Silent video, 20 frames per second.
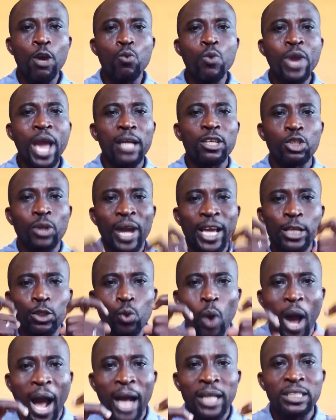we are trying
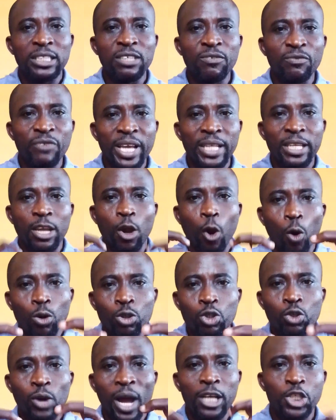to activate the
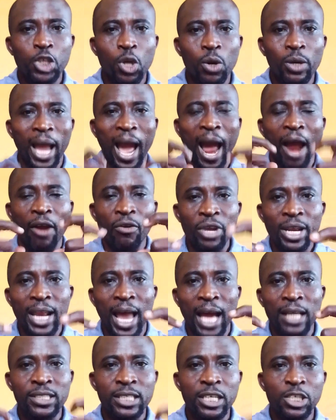contraction and
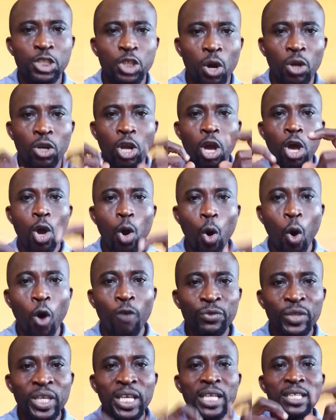relaxation
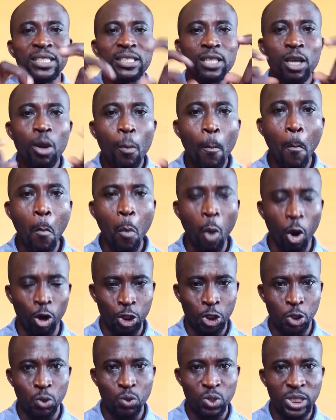of these
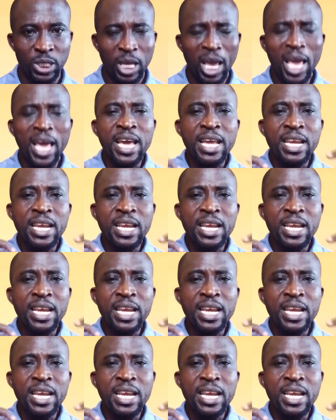modules.